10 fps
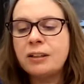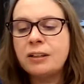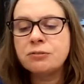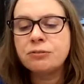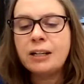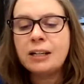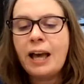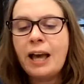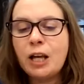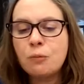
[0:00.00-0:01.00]
and this Frady
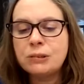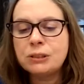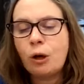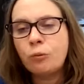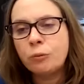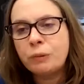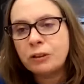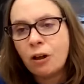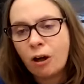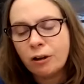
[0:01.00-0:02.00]
Cat episode would
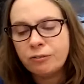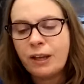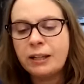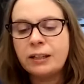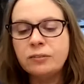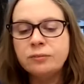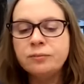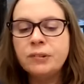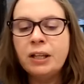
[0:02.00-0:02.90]
be long faded.